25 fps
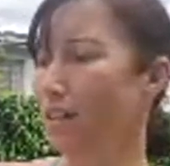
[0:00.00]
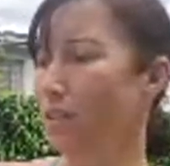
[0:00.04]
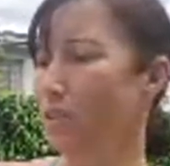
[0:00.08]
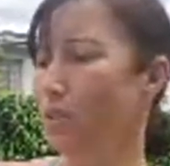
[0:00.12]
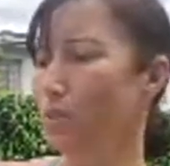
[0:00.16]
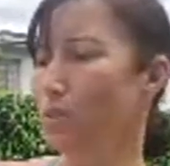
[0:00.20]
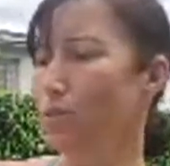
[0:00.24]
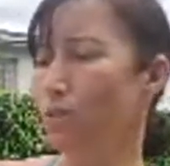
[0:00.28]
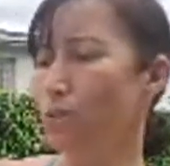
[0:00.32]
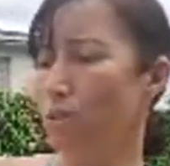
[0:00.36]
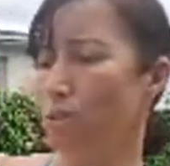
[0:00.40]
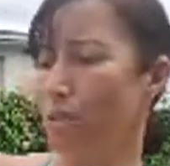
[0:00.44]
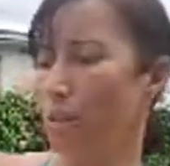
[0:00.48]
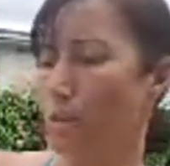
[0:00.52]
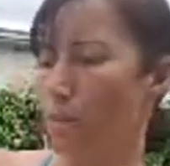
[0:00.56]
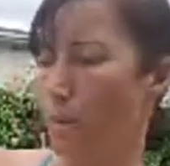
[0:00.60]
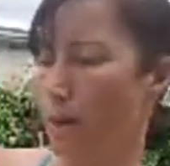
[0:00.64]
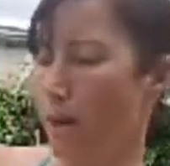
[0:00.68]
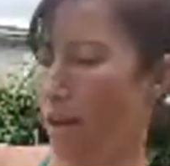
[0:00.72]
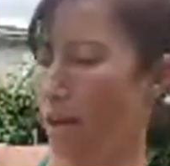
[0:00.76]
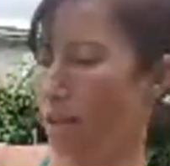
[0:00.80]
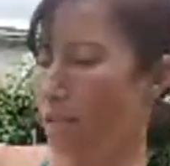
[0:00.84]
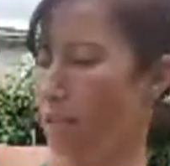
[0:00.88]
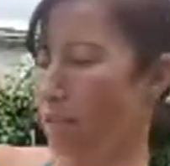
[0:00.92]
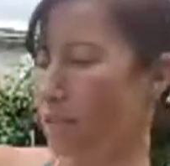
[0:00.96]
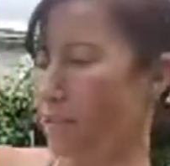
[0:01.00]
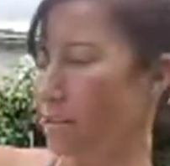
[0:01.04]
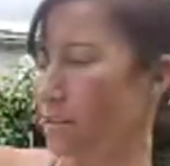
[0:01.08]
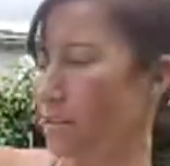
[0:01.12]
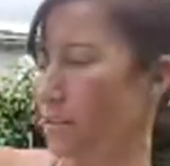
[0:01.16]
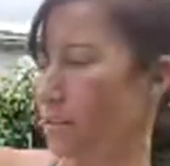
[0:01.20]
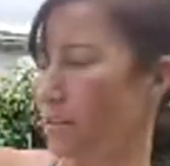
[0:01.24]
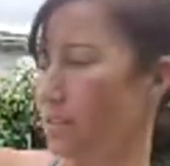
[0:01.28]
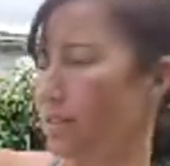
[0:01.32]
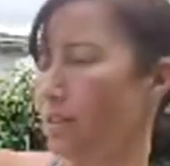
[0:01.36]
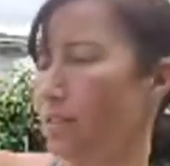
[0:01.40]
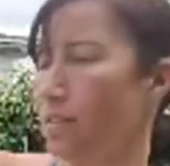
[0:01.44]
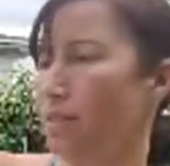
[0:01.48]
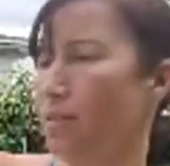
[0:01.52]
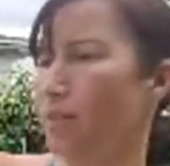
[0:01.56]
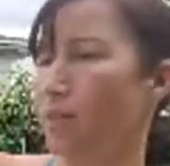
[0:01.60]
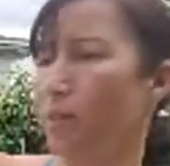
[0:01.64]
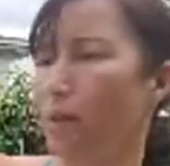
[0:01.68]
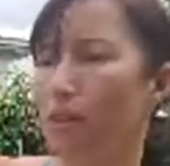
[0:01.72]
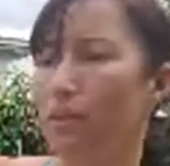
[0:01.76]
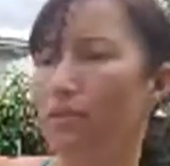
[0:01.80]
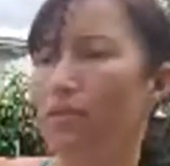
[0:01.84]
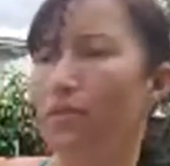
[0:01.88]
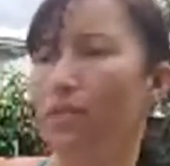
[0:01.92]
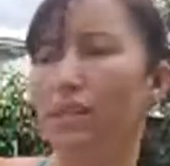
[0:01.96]
talks about the
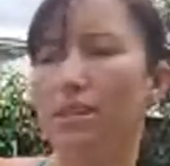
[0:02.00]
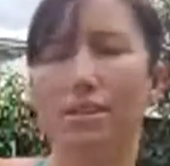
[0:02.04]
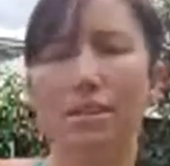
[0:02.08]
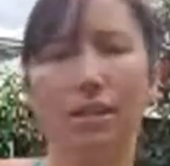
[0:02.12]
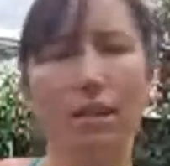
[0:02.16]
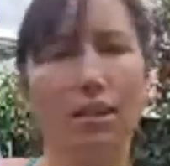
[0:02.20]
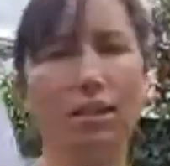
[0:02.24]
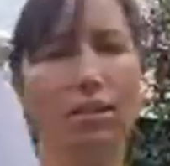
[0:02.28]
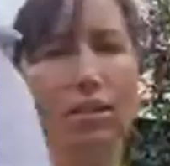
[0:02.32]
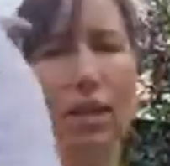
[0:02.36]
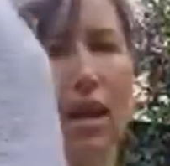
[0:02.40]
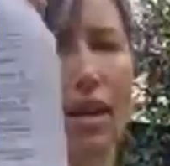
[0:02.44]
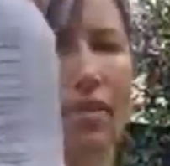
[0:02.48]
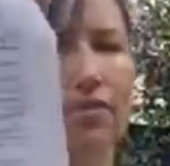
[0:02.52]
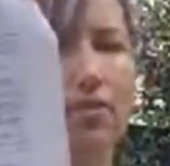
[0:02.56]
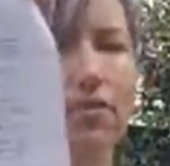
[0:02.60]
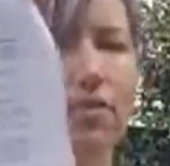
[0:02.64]
benefits that you have.